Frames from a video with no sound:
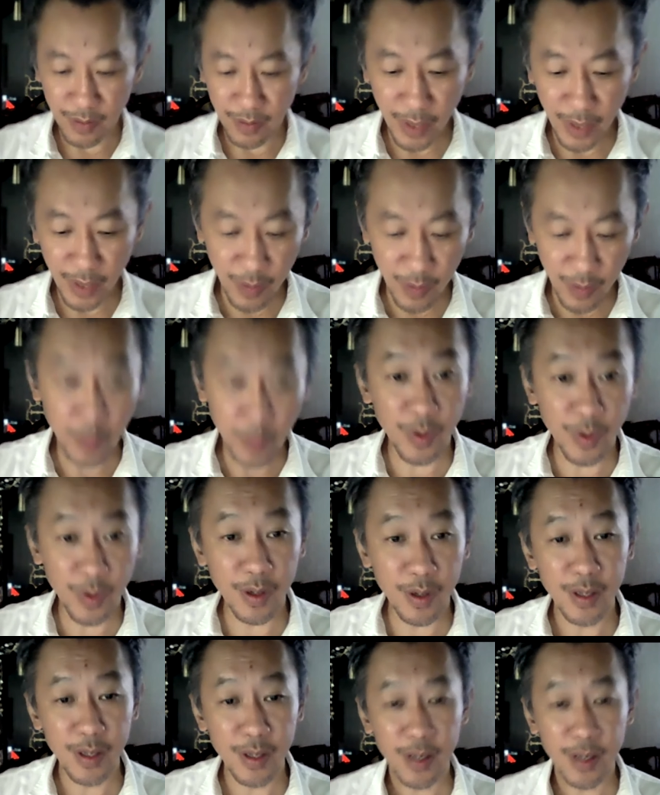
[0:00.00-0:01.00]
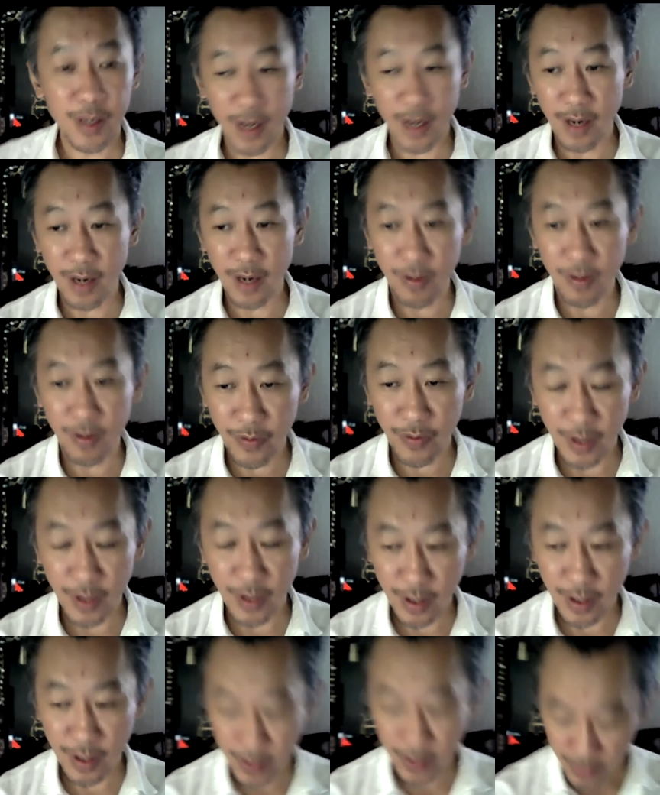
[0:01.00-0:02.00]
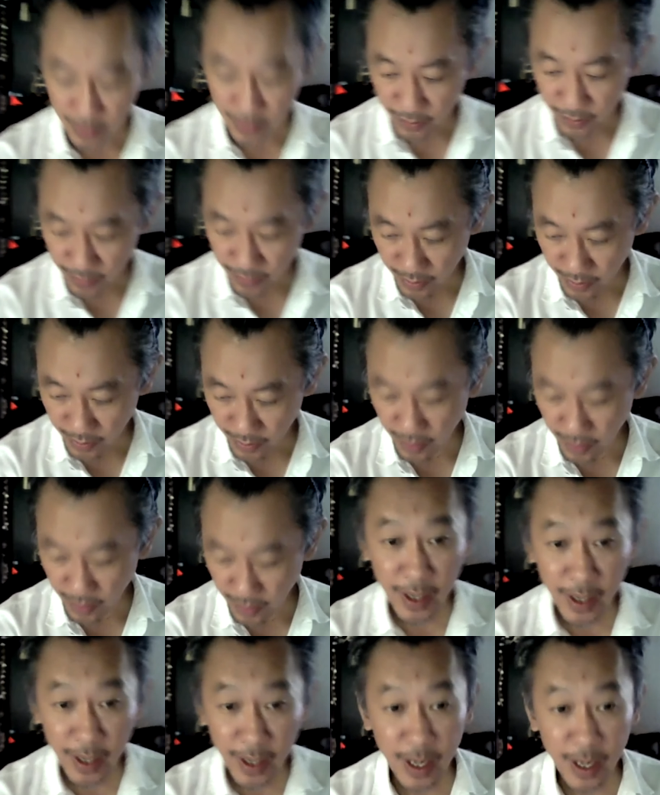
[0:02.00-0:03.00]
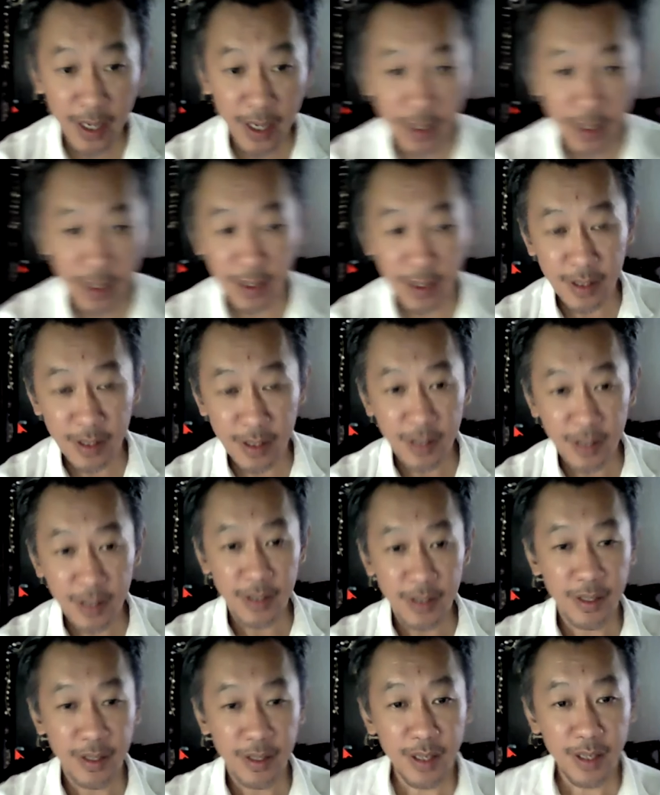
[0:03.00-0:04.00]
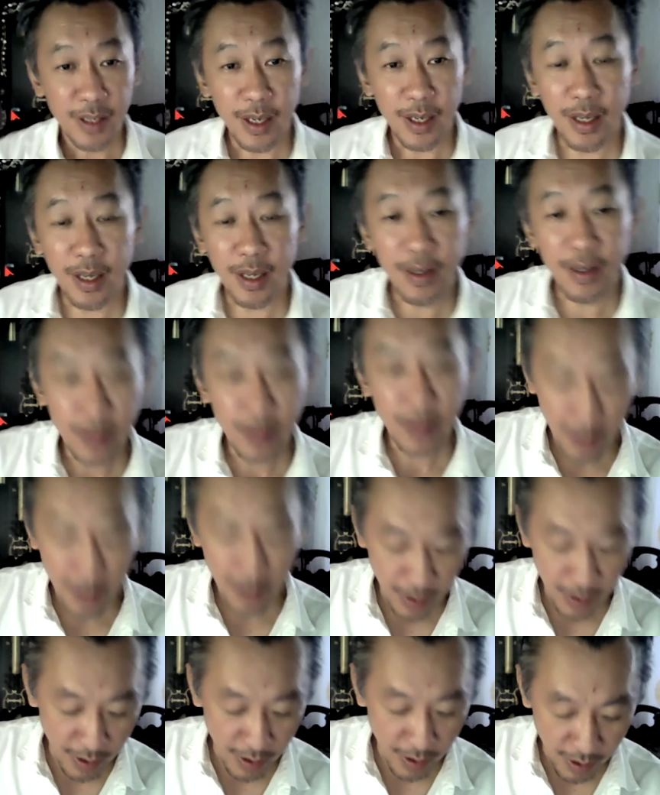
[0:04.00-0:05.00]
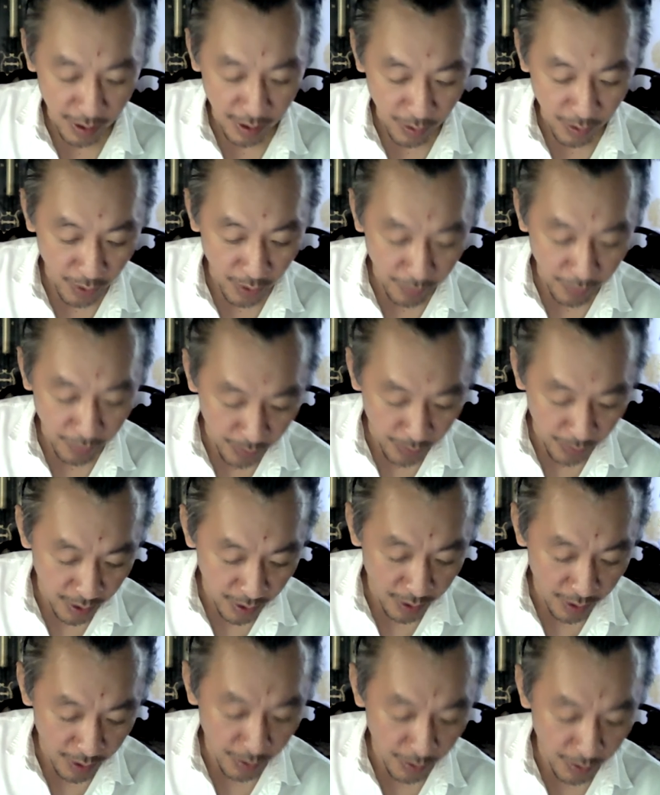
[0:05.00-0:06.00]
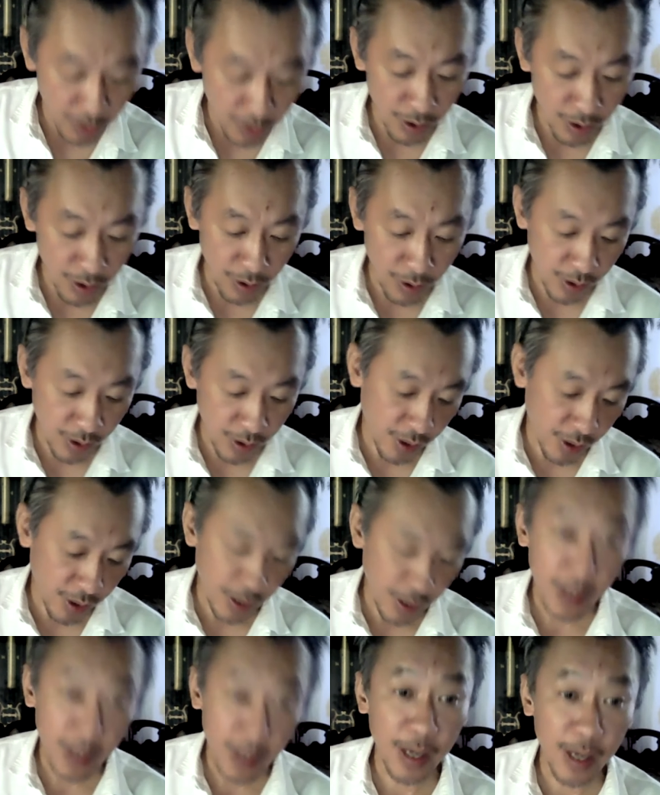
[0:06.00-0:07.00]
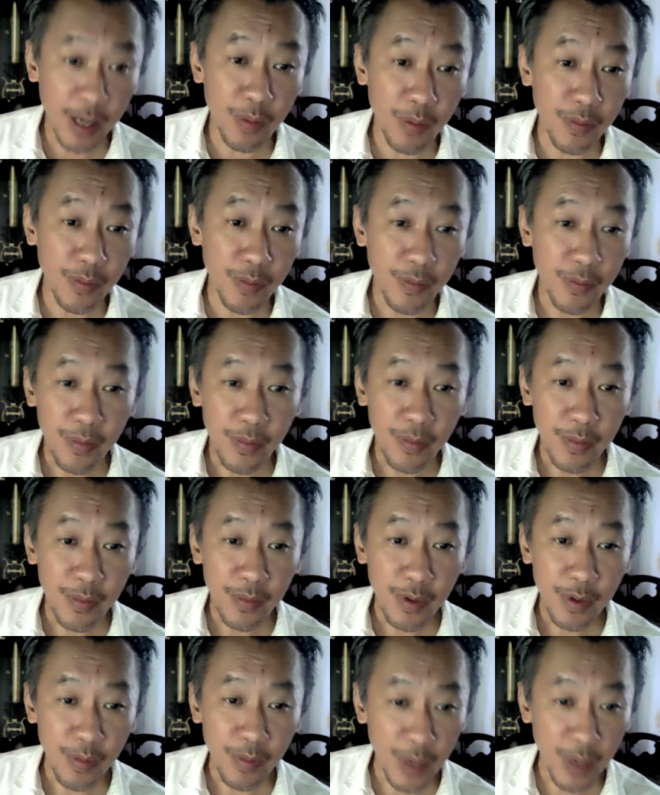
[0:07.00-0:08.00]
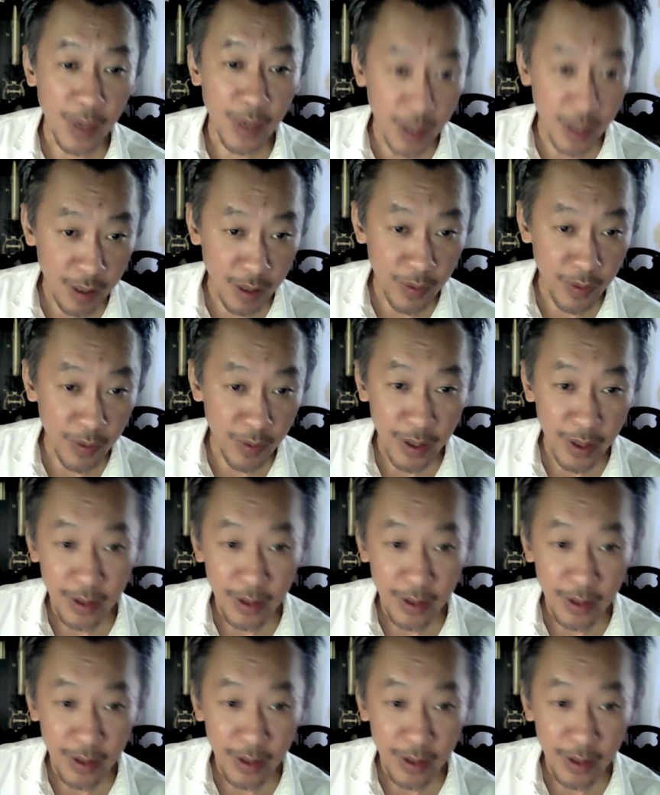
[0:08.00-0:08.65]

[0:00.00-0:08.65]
many people kind of recognize and quite familiar because she looks just like Mahalakshmi.